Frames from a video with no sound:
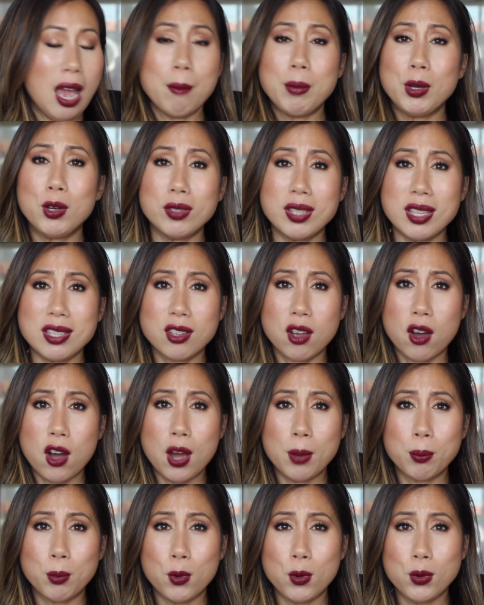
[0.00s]
and because it's
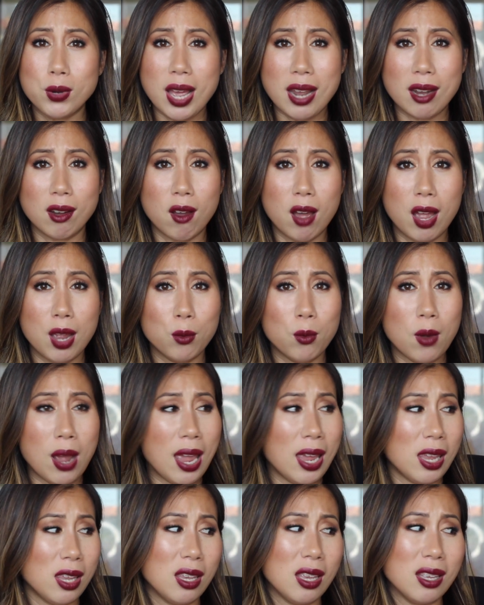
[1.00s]
cardboard and
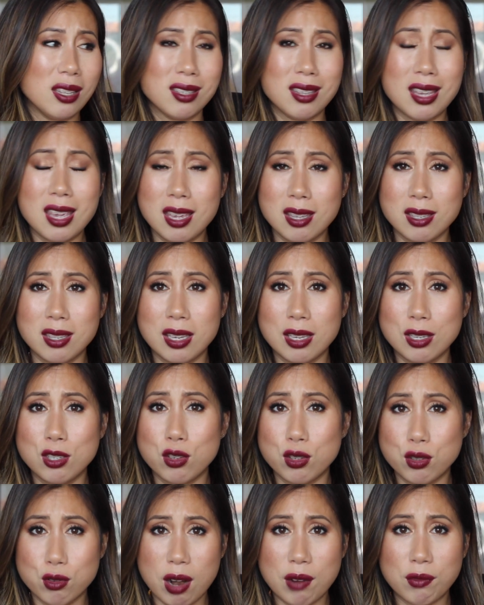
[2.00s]
lightweight, it's easy
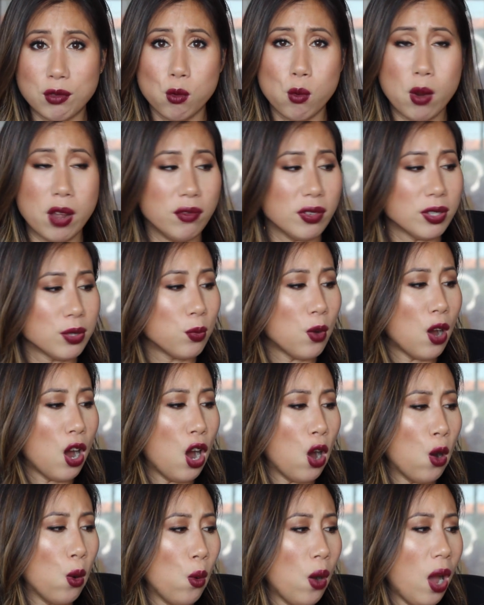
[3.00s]
to travel with as
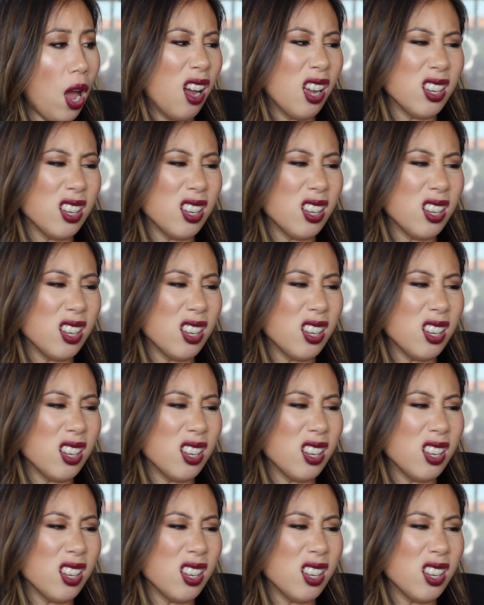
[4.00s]
well.